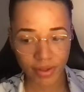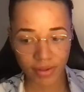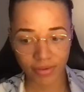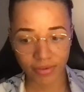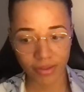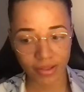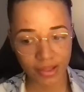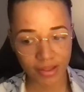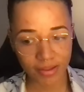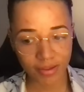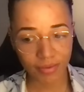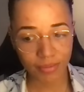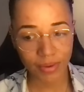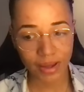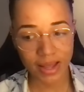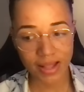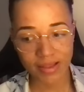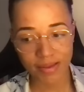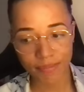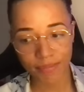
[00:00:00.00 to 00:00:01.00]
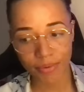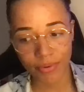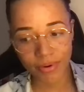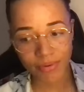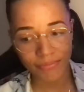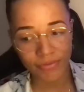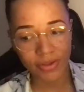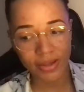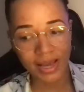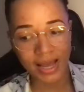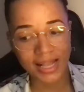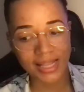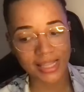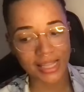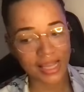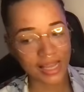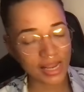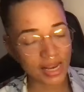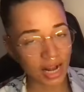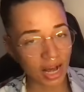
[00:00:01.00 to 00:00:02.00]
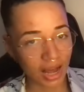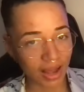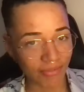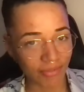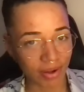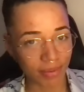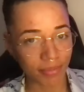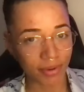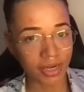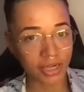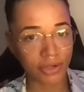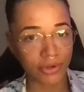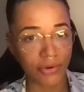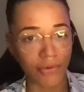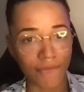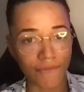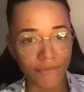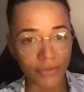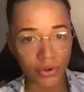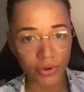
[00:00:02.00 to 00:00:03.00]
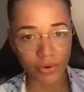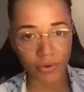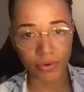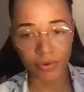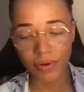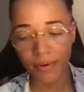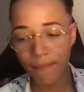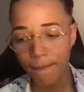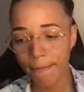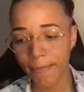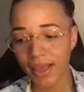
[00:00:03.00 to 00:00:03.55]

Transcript: so this is why it's important for you guys to eat high vibrational food